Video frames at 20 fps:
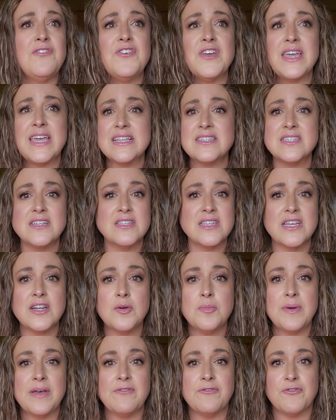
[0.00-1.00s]
if it gets a
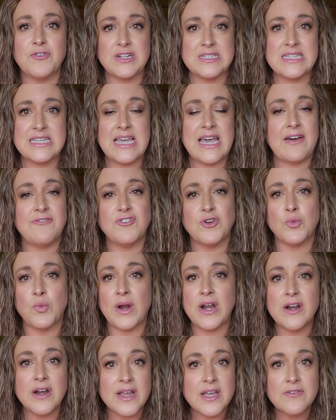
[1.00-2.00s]
little bit frizzy after
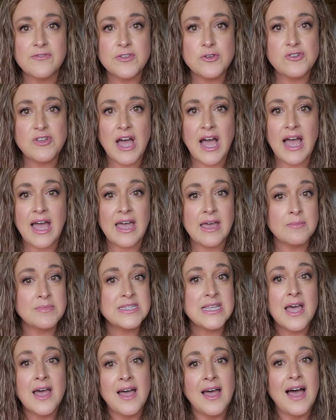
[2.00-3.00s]
wearing a few
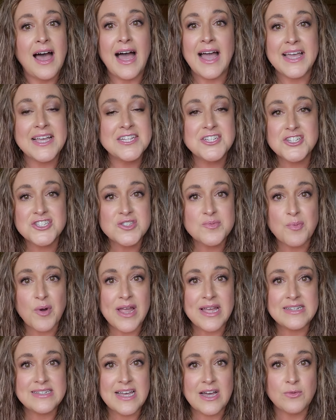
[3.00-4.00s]
times, I can just
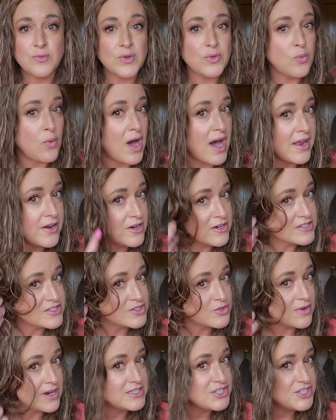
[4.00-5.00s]
spray it down with water,
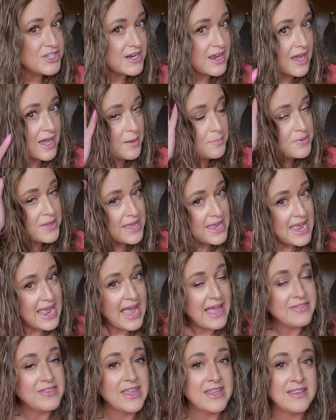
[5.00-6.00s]
scrunch it up,
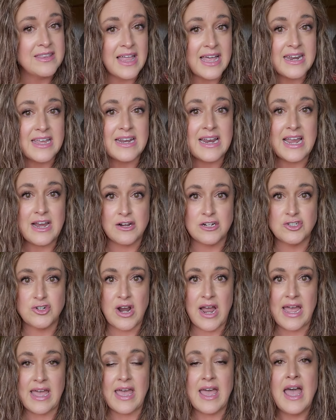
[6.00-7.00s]
and then let it air
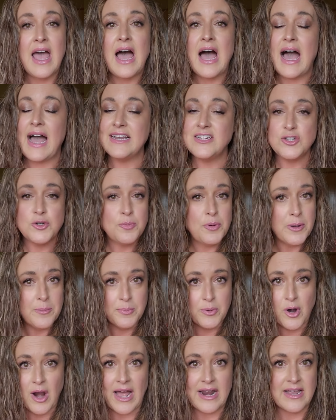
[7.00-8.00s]
dry. I do
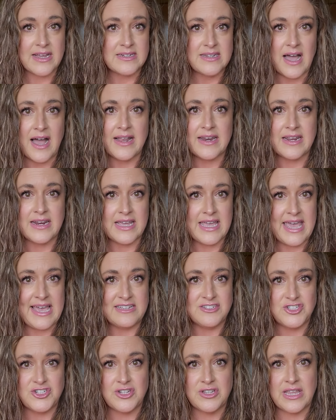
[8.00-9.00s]
put product on it
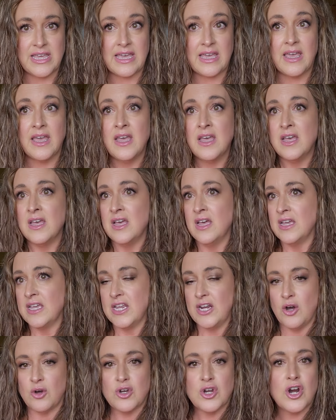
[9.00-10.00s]
occasionally,
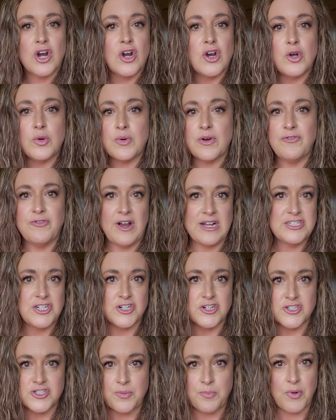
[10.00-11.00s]
you know, curl
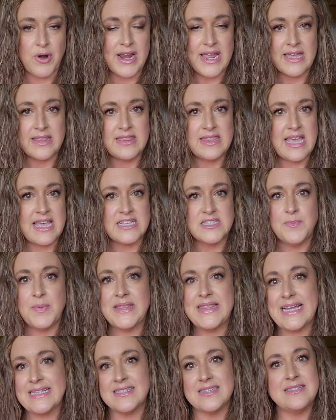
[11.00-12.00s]
refresher spray and things,
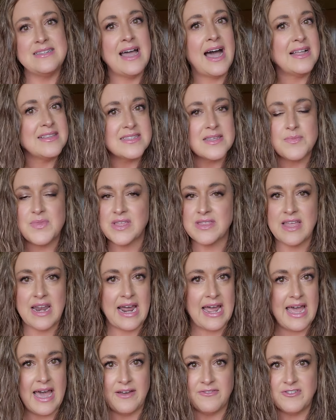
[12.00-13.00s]
but that's not something
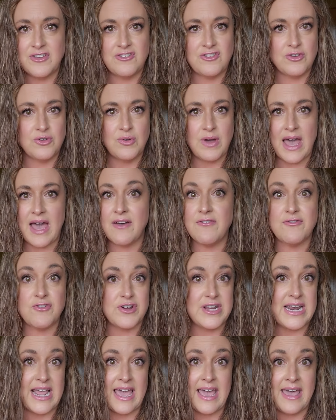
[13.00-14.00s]
that I have to do
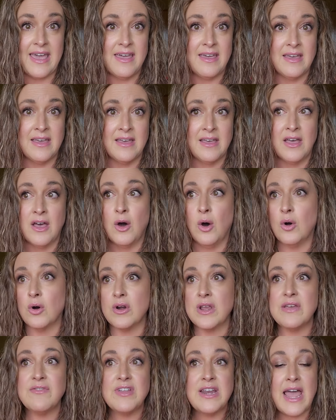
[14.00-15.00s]
every day
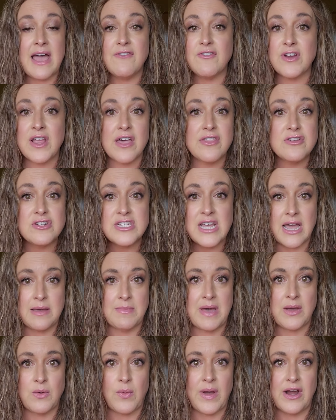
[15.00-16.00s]
or even every other
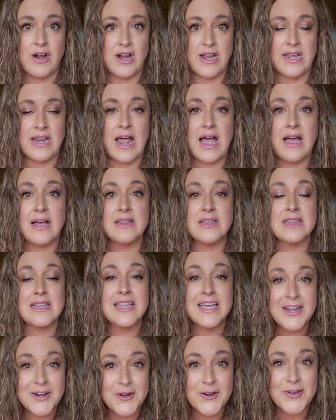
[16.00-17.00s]
time I wear it.
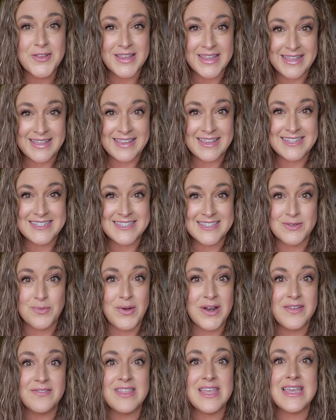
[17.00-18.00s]
Literally, this
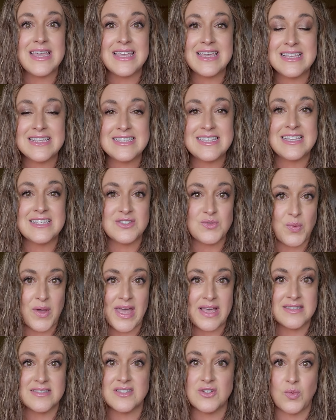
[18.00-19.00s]
is one of the easiest
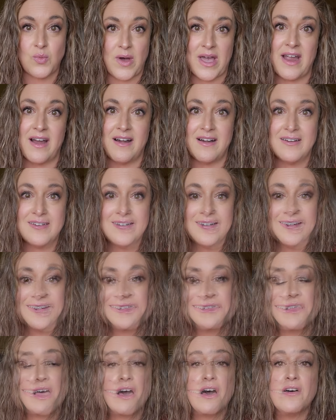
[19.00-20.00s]
wigs to wear. The thing
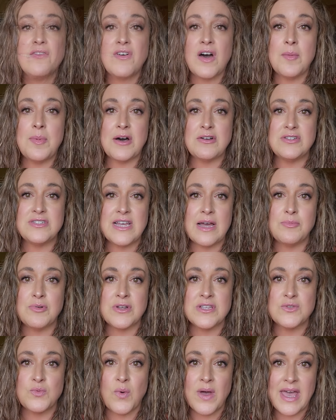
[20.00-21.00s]
I love about
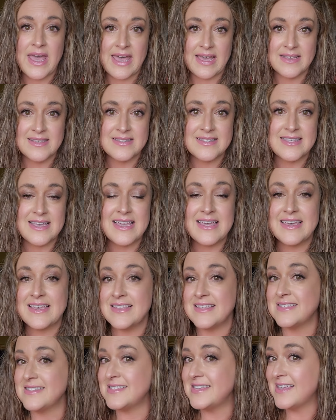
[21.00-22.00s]
Deborah's wigs
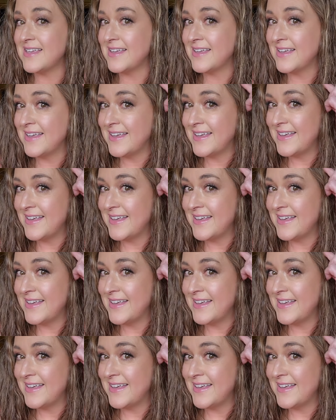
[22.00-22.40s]
is